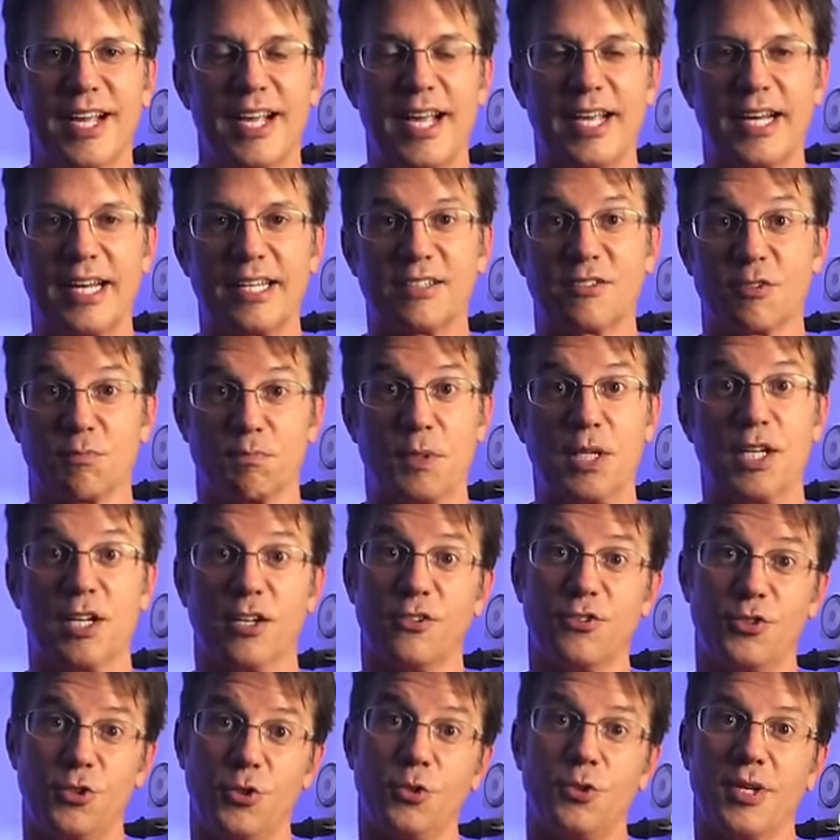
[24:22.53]
and it's
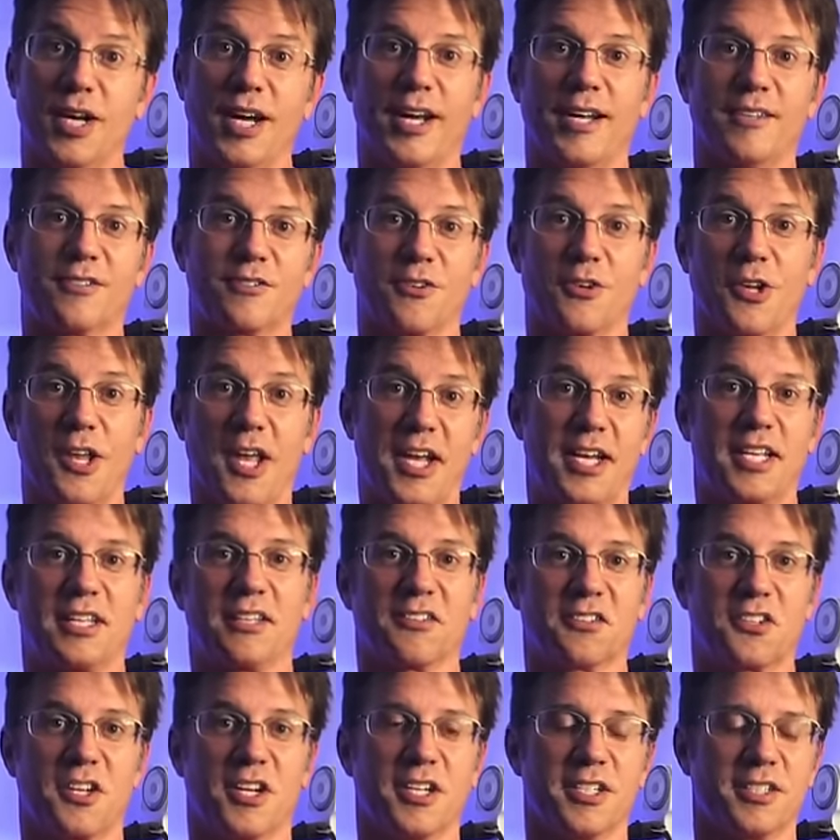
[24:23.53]
because you guys are liking
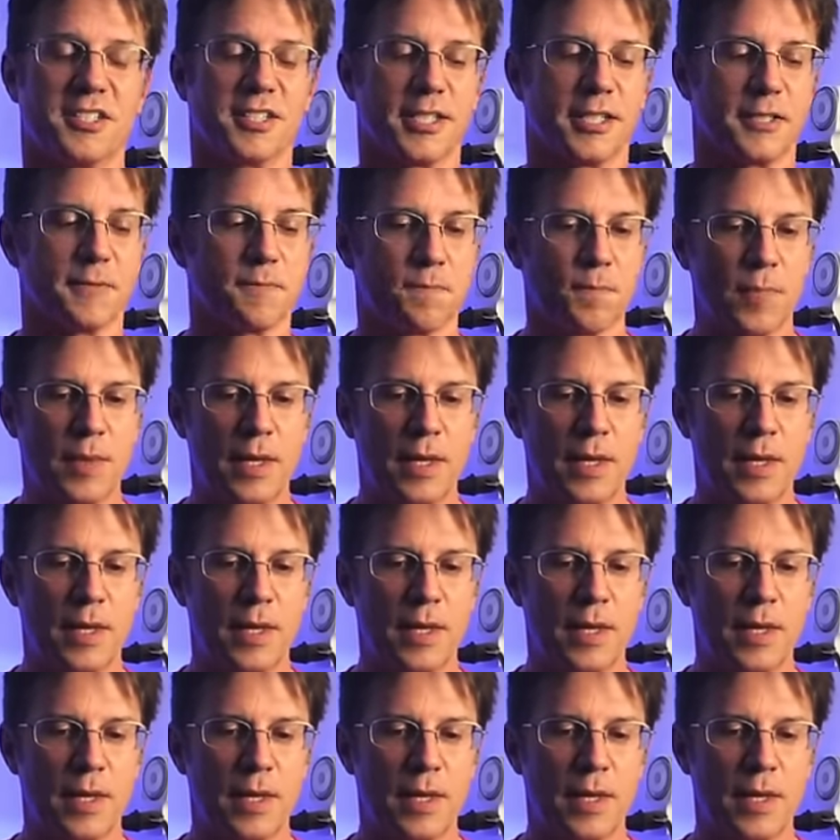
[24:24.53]
this content.